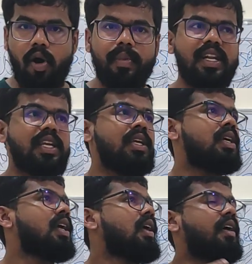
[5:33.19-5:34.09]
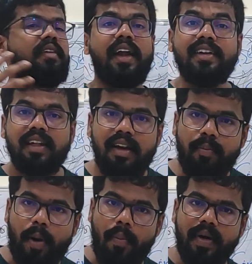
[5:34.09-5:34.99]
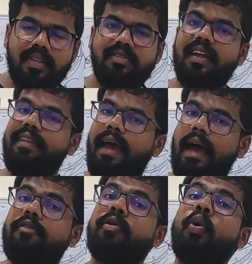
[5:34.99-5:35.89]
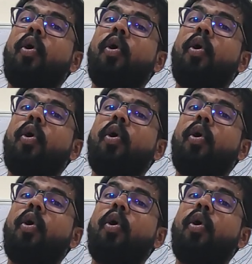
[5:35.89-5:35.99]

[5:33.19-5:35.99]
How many rental properties that they have?